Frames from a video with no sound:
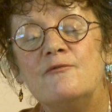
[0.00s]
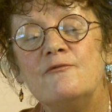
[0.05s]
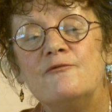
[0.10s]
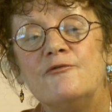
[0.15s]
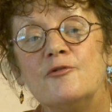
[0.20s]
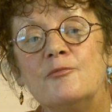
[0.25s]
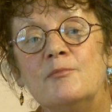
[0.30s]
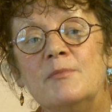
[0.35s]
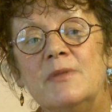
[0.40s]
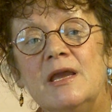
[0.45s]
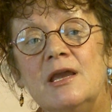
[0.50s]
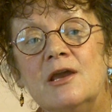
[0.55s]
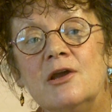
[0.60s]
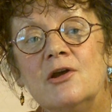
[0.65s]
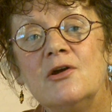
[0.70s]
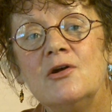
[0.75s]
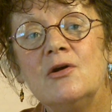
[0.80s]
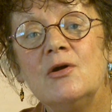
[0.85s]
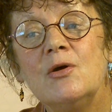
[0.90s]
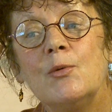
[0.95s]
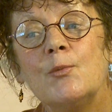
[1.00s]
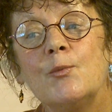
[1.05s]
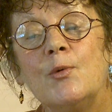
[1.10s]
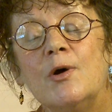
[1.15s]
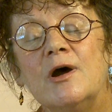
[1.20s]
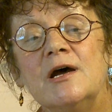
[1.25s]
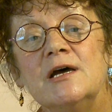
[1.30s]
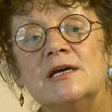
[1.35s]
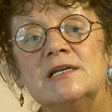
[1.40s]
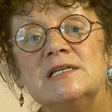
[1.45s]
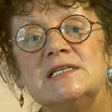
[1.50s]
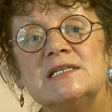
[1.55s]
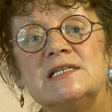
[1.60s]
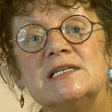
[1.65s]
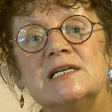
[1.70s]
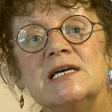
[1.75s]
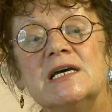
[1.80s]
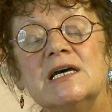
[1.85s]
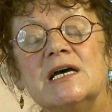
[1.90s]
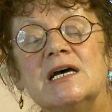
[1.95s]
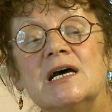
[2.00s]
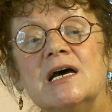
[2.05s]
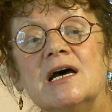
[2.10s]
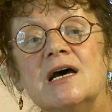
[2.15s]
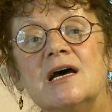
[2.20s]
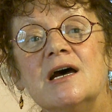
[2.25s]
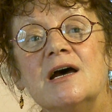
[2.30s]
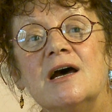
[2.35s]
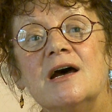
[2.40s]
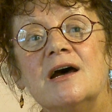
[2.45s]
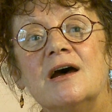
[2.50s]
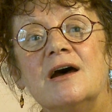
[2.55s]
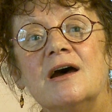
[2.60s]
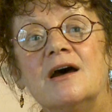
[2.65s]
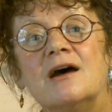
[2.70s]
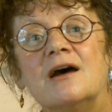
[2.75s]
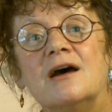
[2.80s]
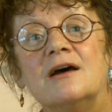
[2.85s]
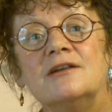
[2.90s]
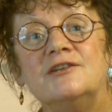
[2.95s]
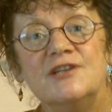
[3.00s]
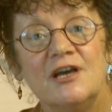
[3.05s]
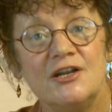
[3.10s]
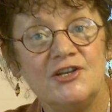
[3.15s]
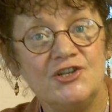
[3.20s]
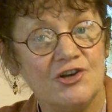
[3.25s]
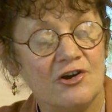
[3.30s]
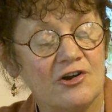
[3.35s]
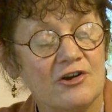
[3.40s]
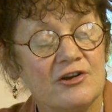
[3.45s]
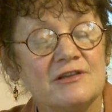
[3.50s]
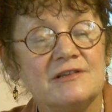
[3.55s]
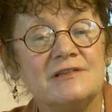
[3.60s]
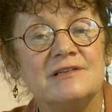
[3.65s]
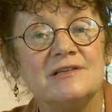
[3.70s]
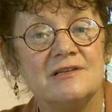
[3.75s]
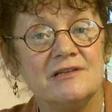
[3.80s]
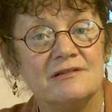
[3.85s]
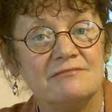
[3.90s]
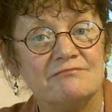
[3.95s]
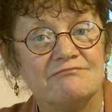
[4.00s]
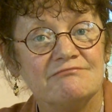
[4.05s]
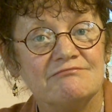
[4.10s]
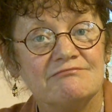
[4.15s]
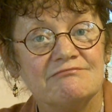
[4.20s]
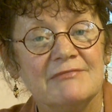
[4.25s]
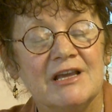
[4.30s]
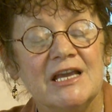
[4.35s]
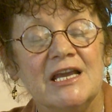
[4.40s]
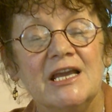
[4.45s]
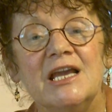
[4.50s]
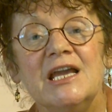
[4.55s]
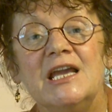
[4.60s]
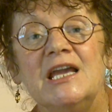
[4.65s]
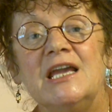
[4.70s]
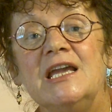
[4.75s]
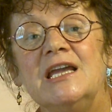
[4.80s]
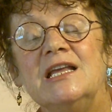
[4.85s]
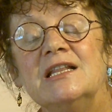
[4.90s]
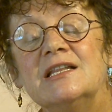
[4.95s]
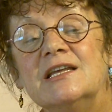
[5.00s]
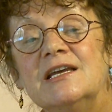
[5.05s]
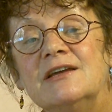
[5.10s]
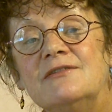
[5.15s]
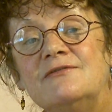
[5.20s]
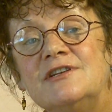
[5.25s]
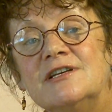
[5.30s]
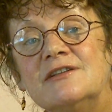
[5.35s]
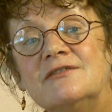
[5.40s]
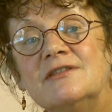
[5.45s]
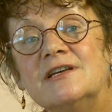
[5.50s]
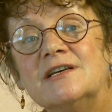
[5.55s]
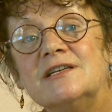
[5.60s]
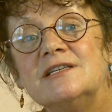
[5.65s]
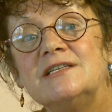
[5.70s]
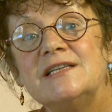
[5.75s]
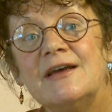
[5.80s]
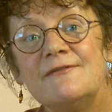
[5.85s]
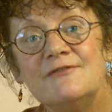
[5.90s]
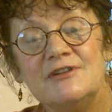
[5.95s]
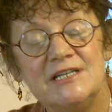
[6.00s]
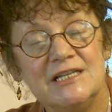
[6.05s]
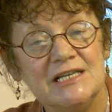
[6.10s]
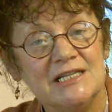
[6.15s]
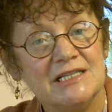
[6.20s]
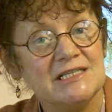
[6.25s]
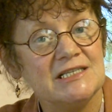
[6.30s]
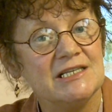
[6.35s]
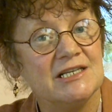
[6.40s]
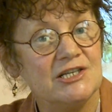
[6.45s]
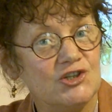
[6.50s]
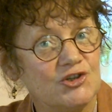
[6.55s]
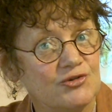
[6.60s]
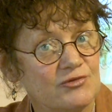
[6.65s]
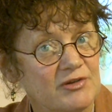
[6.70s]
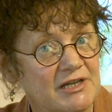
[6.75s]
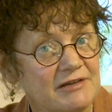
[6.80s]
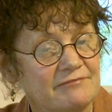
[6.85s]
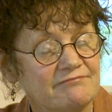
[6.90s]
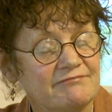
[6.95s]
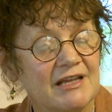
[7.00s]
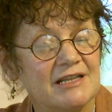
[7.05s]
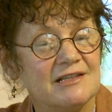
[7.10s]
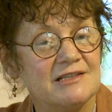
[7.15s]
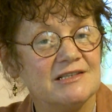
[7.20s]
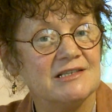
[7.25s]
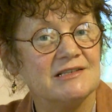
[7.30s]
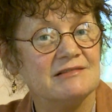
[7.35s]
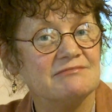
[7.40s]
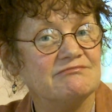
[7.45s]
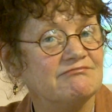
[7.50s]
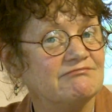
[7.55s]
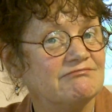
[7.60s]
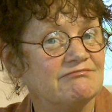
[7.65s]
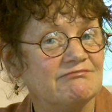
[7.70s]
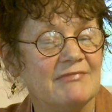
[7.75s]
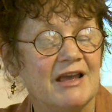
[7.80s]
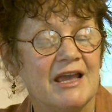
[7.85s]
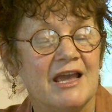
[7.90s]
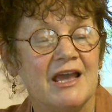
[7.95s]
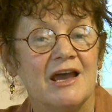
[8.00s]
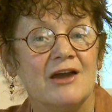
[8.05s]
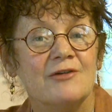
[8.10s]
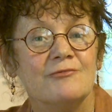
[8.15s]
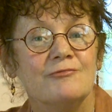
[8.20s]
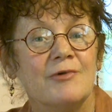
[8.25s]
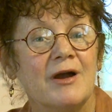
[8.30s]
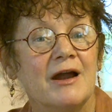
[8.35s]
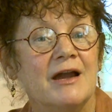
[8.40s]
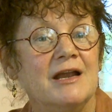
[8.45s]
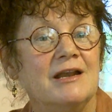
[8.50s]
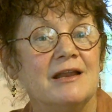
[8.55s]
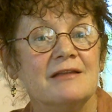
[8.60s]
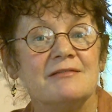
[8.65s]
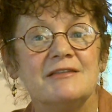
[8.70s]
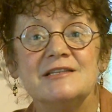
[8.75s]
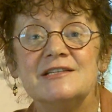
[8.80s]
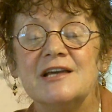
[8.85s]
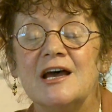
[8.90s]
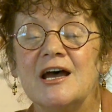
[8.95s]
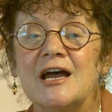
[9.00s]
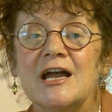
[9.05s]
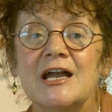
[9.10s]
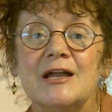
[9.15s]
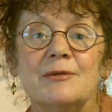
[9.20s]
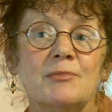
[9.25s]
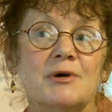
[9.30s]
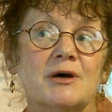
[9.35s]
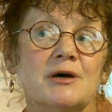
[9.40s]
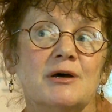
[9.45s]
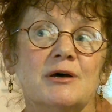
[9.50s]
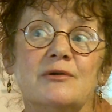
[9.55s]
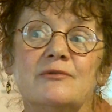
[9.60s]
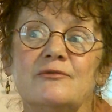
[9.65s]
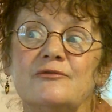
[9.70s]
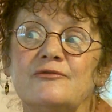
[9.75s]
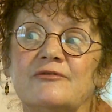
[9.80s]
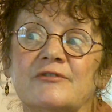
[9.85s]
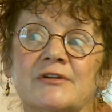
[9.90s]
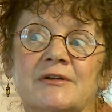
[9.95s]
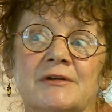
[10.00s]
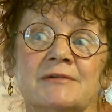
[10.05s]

Vermeer was a Dutch artist he lived in the 17th century. That's right the time of